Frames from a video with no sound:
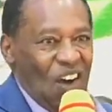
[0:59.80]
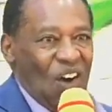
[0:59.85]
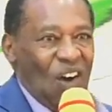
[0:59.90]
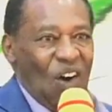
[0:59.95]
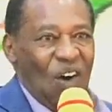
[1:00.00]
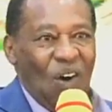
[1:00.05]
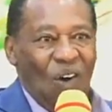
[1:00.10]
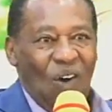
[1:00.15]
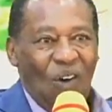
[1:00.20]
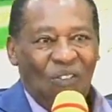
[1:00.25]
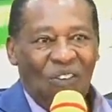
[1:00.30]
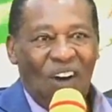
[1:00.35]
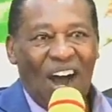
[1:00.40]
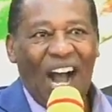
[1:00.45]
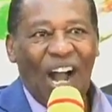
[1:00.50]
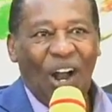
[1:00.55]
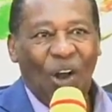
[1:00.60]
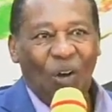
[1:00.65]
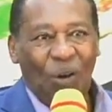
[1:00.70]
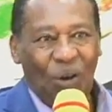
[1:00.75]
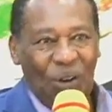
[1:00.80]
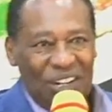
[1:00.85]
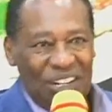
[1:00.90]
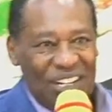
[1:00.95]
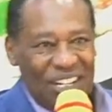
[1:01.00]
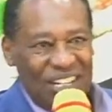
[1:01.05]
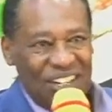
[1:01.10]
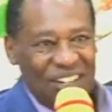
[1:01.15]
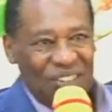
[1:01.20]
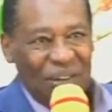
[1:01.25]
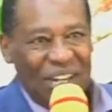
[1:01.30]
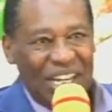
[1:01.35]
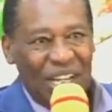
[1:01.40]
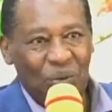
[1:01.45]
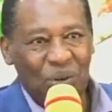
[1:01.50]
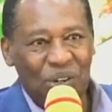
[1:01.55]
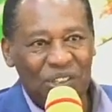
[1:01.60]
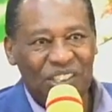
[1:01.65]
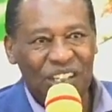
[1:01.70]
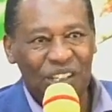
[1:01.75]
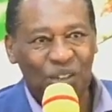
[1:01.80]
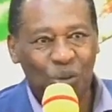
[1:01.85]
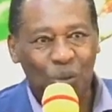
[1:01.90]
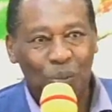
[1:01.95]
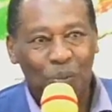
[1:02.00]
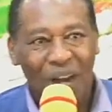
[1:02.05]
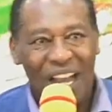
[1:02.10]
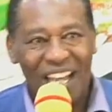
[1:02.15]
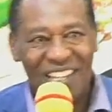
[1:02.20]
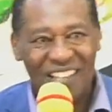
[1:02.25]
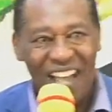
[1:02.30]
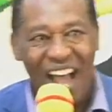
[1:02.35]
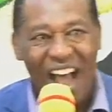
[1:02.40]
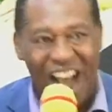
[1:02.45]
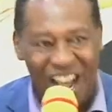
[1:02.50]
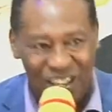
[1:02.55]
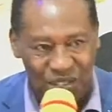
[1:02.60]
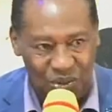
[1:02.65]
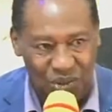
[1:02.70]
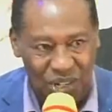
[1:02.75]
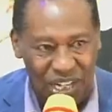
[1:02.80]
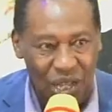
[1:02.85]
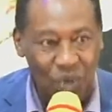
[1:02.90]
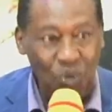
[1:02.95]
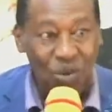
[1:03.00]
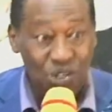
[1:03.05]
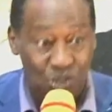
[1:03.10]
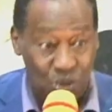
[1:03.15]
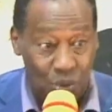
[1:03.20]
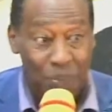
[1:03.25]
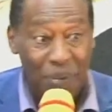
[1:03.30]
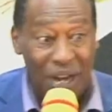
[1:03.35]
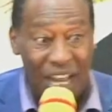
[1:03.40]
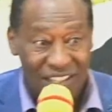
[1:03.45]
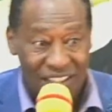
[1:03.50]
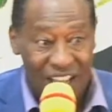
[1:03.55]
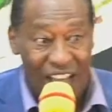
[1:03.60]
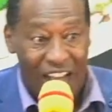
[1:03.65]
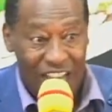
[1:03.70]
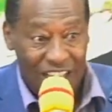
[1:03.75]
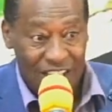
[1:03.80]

of our God when he wanted to bless us, when he wants to bless us.